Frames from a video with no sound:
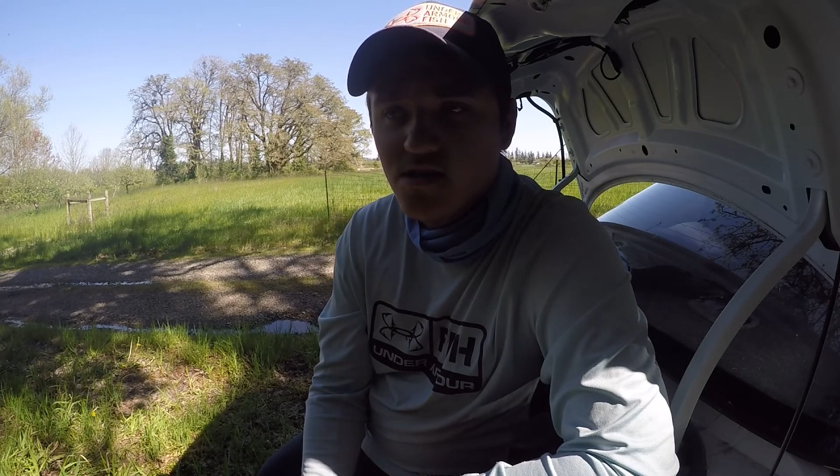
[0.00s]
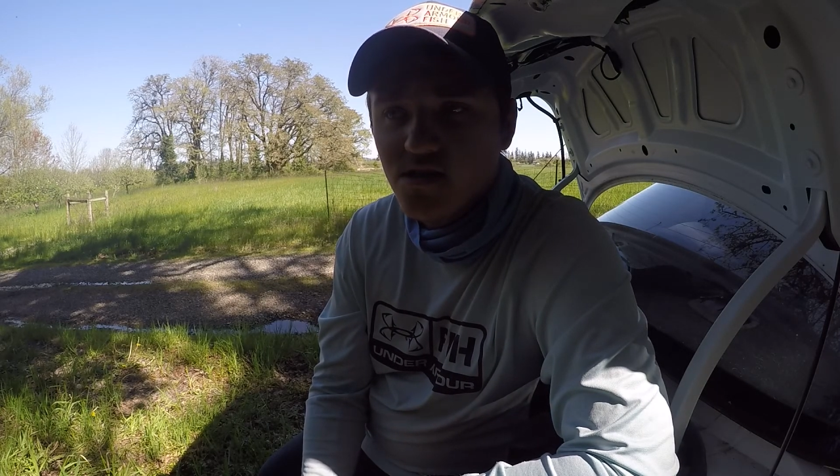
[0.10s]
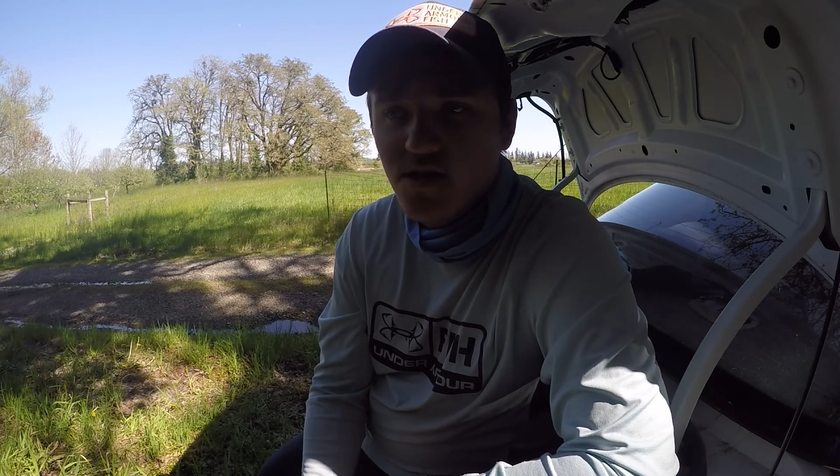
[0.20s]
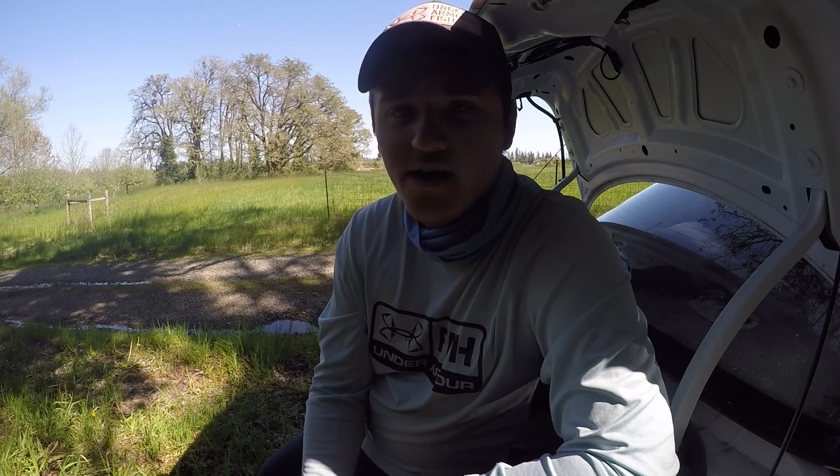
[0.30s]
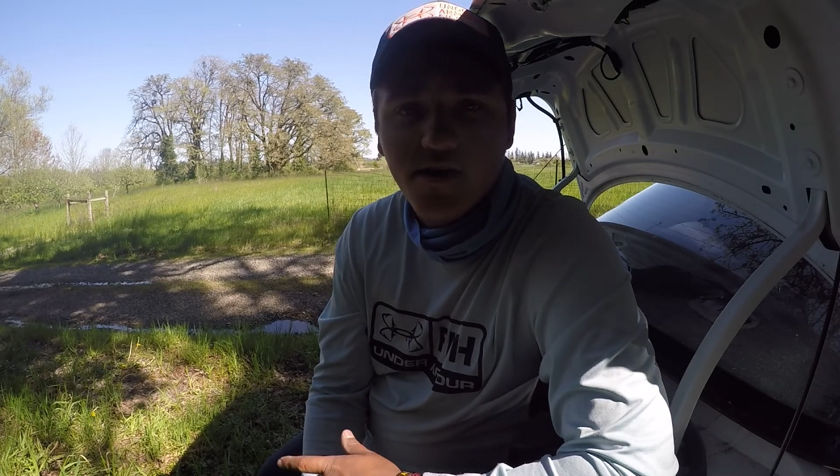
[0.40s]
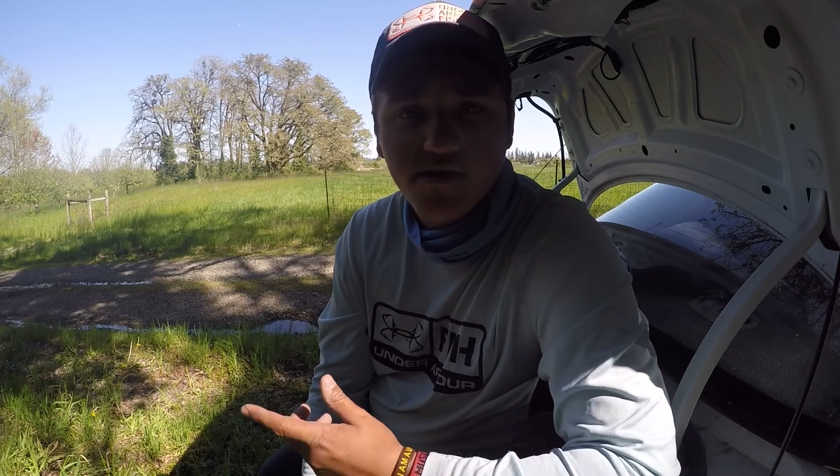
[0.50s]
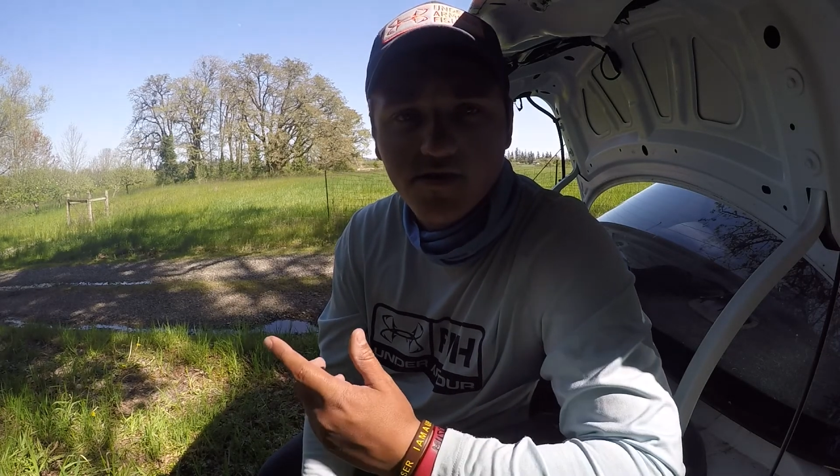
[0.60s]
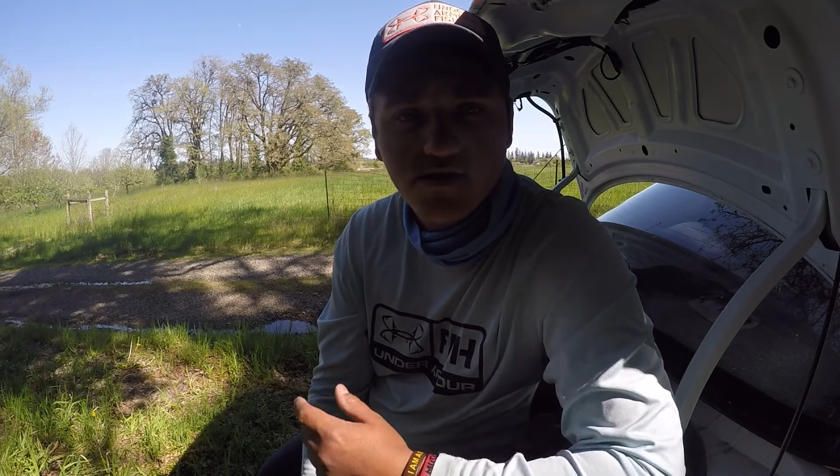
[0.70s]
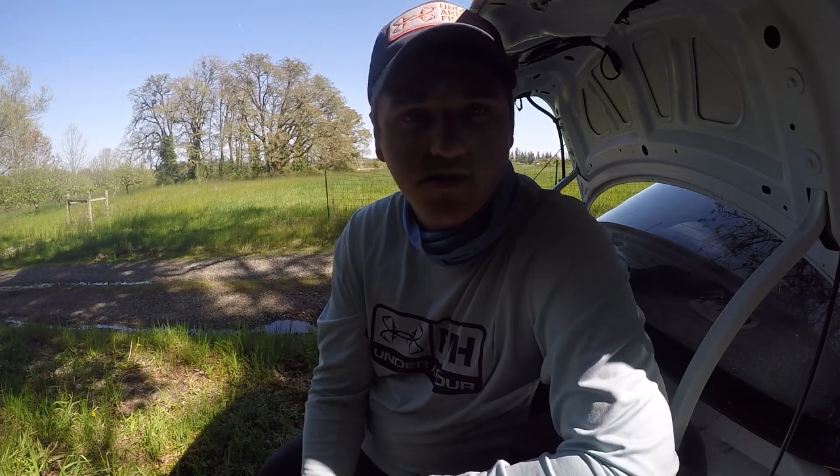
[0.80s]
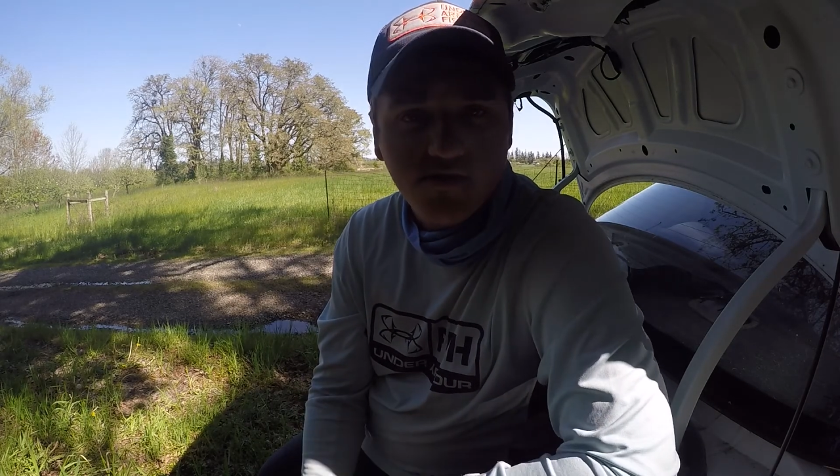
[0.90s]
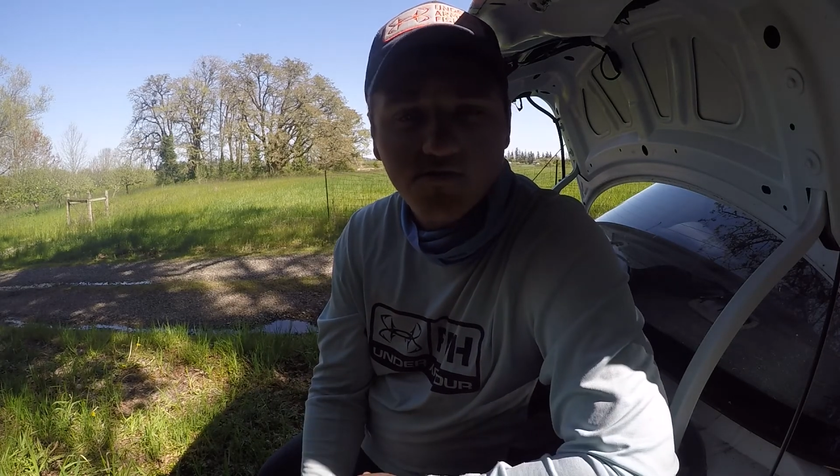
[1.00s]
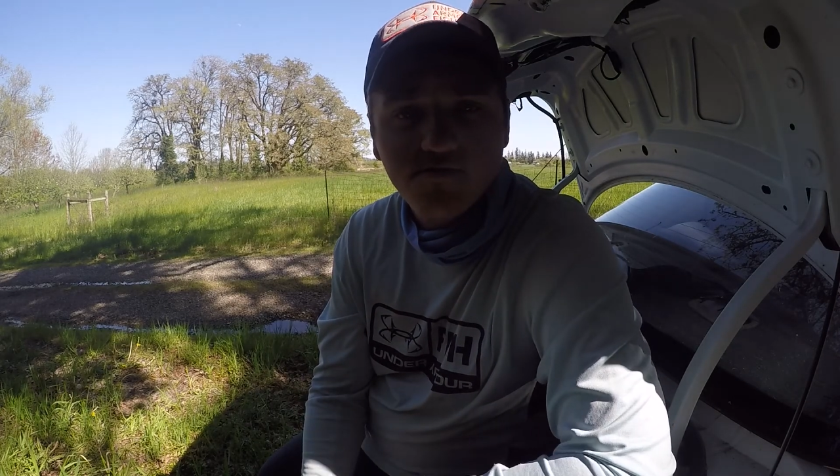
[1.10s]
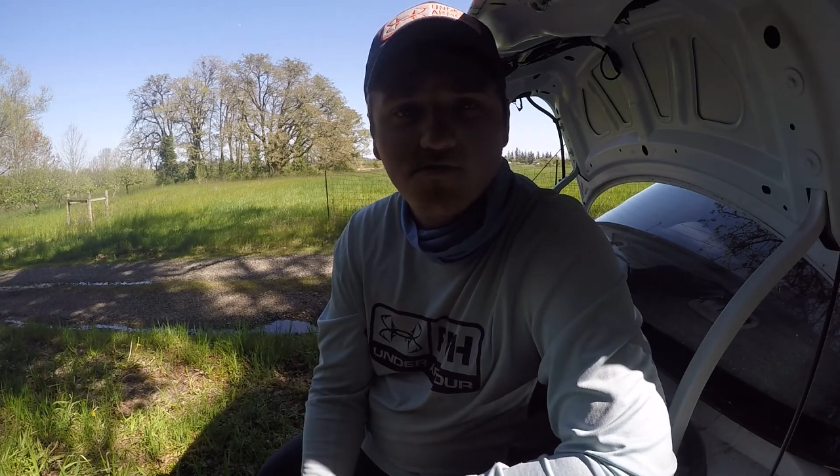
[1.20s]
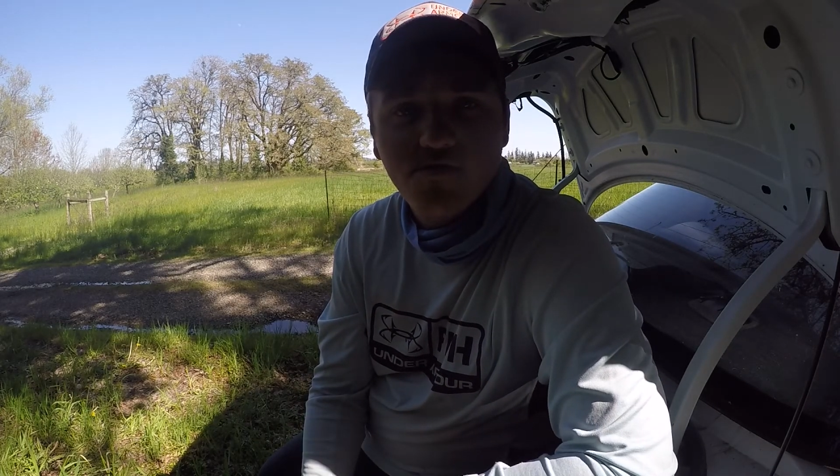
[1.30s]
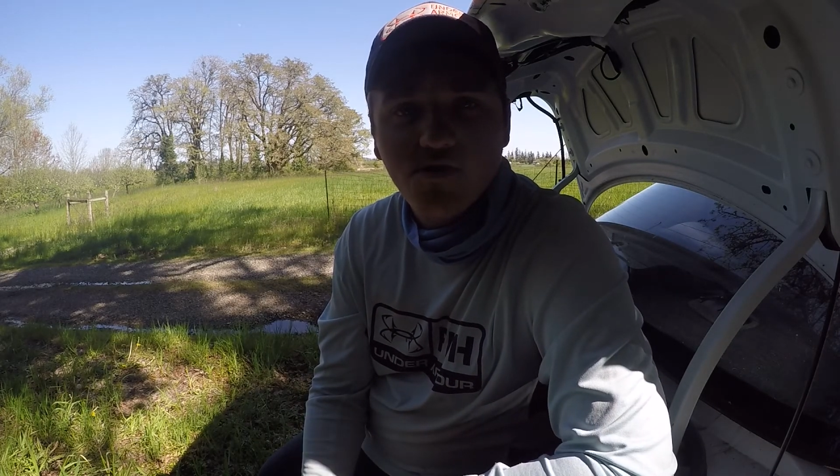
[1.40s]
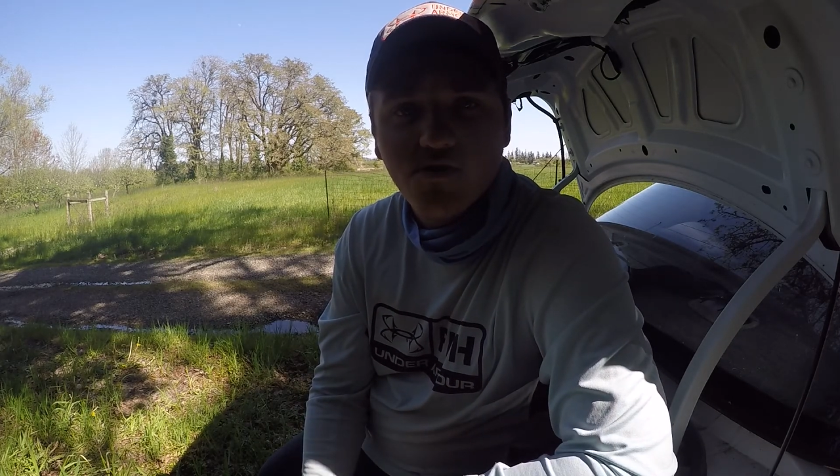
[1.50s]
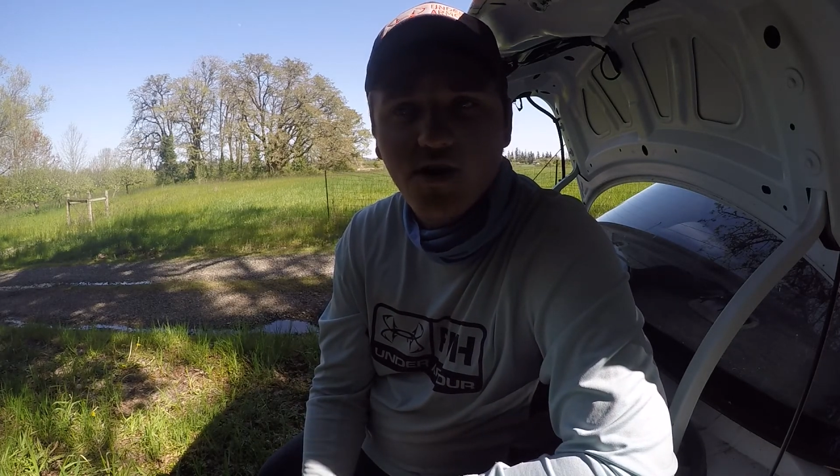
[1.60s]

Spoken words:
the, you know, local